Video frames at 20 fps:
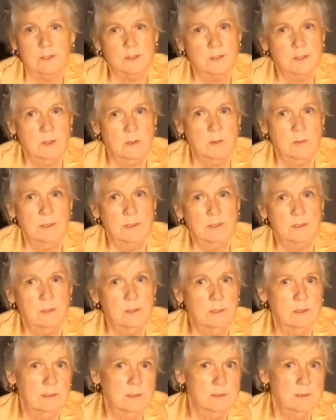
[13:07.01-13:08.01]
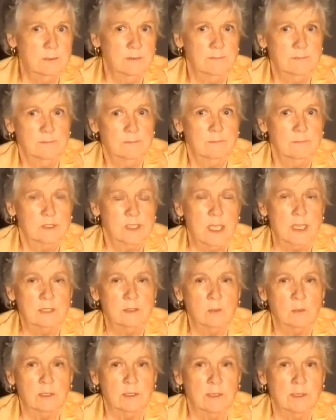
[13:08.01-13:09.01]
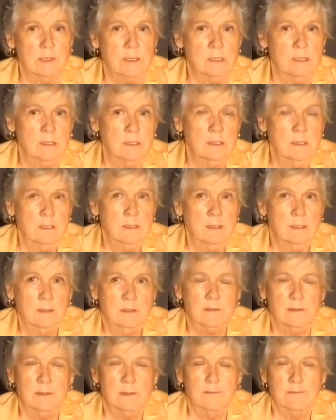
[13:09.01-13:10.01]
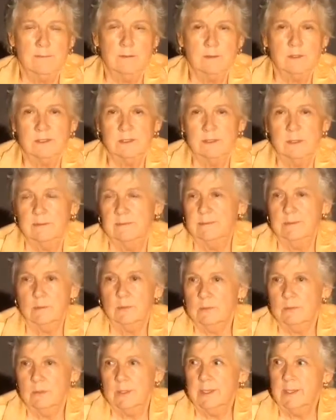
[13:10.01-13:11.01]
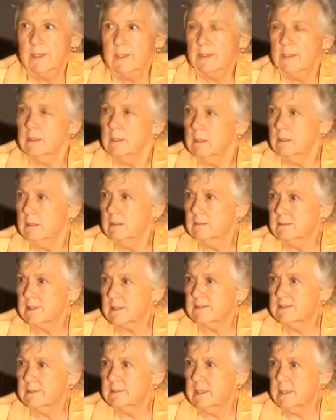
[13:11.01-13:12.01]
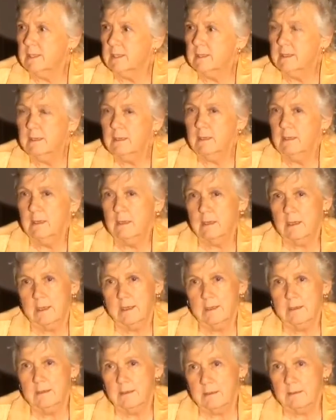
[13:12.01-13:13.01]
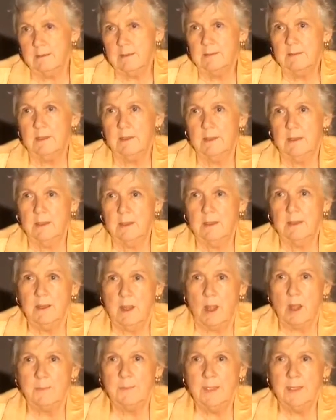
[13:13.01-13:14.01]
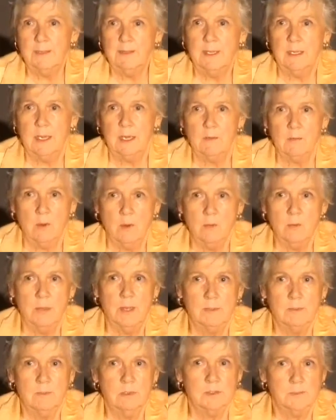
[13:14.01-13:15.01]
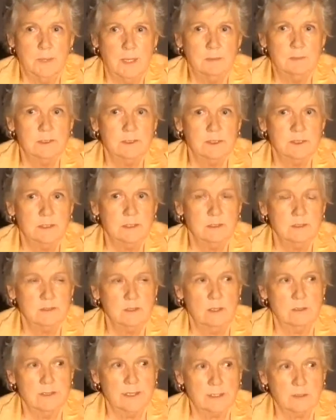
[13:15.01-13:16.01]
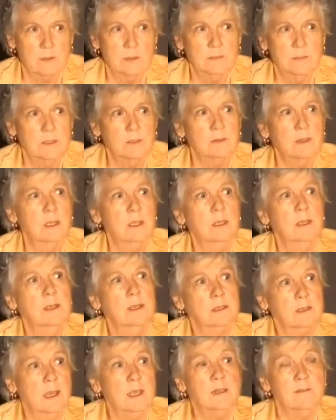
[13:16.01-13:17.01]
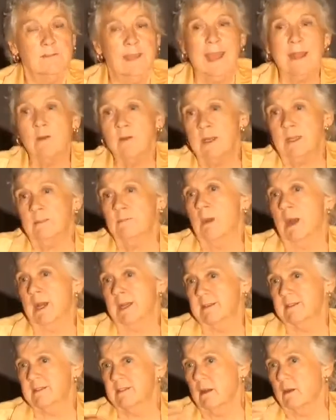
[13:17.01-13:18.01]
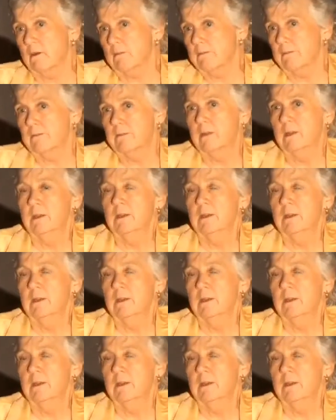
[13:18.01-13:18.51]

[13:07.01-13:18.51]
So in January 31st of 2016, an op-ed that I wrote was published in the Salt Lake Tribune, kind of outing myself.